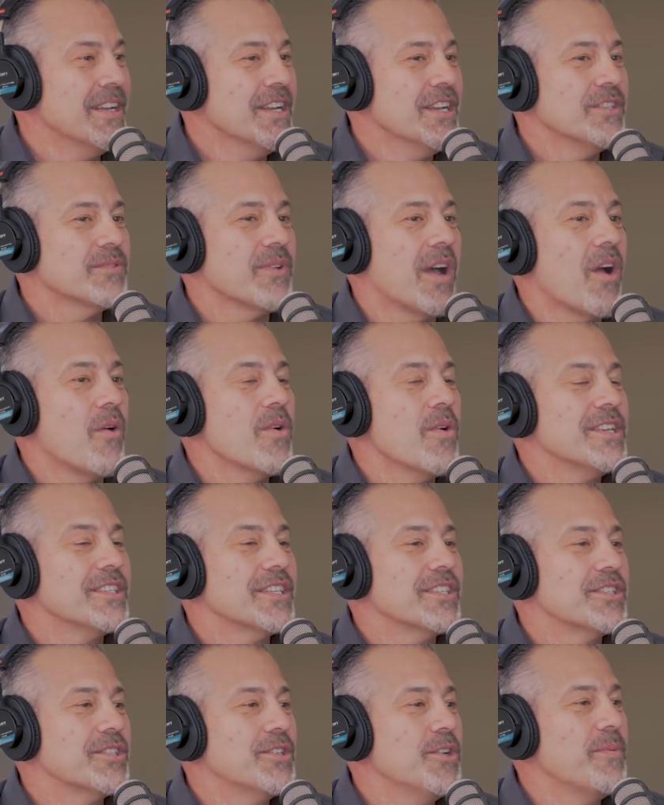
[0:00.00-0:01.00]
Right. So I always
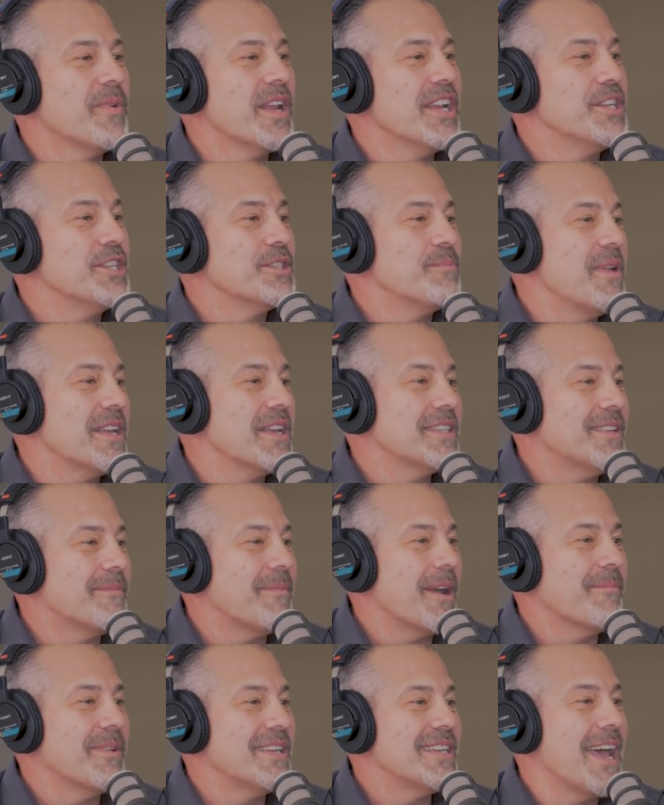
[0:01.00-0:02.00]
assumed I just messed up
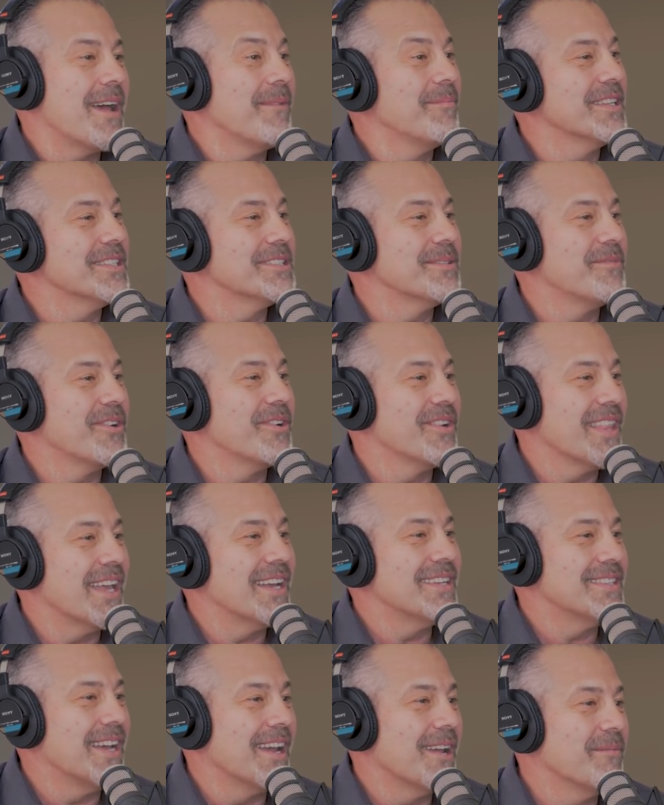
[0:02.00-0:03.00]
my metabolism during
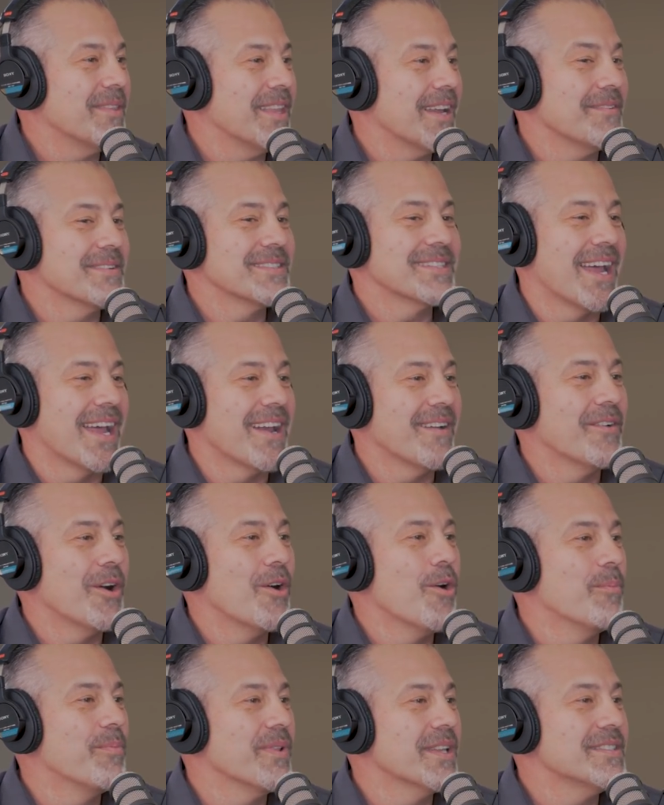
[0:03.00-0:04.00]
that time and that it was kind of a
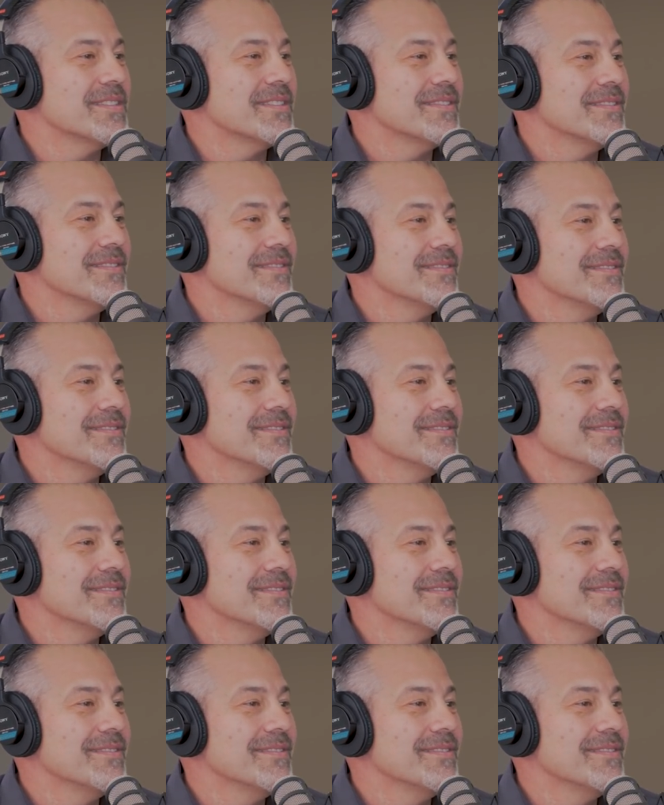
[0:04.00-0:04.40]
hopeless